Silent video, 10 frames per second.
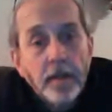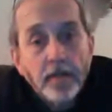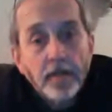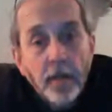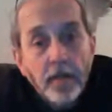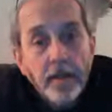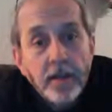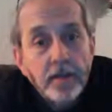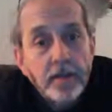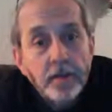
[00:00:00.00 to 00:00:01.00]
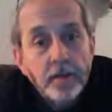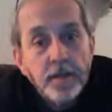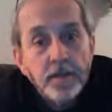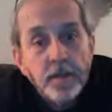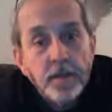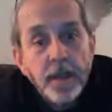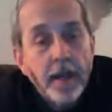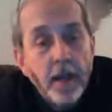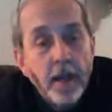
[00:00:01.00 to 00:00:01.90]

If you have any difficulties with that,